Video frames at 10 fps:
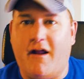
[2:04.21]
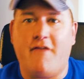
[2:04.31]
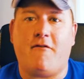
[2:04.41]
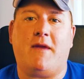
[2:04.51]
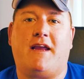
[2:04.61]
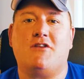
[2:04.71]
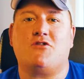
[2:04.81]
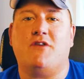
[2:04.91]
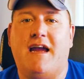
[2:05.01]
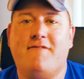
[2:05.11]
it over, making
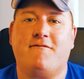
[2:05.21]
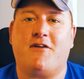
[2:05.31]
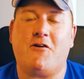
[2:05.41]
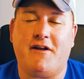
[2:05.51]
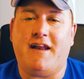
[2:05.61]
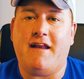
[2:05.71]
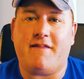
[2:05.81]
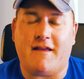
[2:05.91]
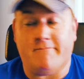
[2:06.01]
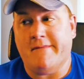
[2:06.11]
sure you haven't forgotten
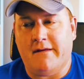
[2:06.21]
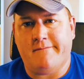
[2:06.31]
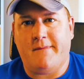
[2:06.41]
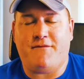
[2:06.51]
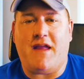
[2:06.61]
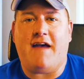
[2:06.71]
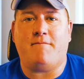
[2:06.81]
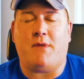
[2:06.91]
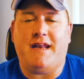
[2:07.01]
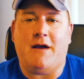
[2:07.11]
anything. If you
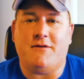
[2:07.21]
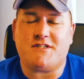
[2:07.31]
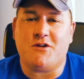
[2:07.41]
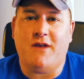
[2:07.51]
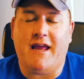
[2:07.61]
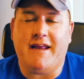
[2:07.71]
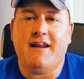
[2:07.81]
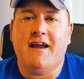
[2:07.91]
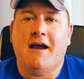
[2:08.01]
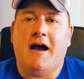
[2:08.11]
have by now, it's too late.
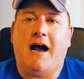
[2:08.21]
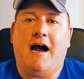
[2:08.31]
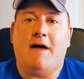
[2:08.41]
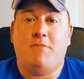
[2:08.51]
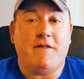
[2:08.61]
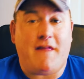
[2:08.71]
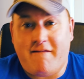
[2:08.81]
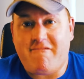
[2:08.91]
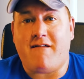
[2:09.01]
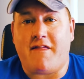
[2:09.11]
Uh, but then
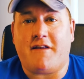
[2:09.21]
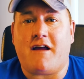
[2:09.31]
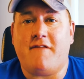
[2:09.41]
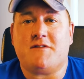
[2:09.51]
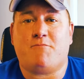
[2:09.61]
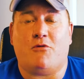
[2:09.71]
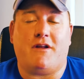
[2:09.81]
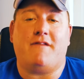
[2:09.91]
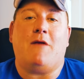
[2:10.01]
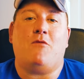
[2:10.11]
there are other divers
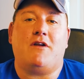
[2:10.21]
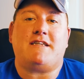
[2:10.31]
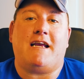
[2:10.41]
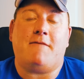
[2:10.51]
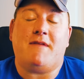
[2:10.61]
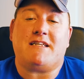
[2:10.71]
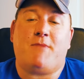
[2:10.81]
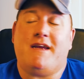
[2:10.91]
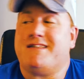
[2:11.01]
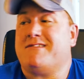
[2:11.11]
boarding and they want to take up that
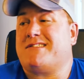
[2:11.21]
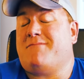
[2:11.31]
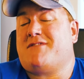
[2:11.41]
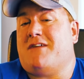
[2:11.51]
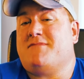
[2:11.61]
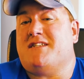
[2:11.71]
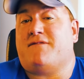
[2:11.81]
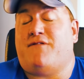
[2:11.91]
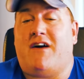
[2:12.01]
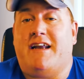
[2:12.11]
space. Now, sometimes it's
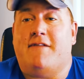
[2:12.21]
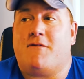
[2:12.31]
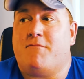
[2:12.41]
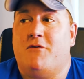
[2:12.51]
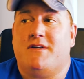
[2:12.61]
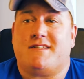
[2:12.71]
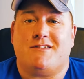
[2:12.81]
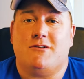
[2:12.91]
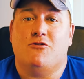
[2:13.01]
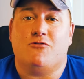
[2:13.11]
fine if the boat
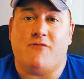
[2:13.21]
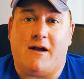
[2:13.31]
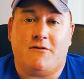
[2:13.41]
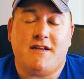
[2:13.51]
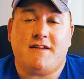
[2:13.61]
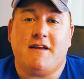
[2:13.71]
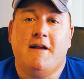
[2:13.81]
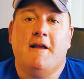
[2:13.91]
isn't too crowded,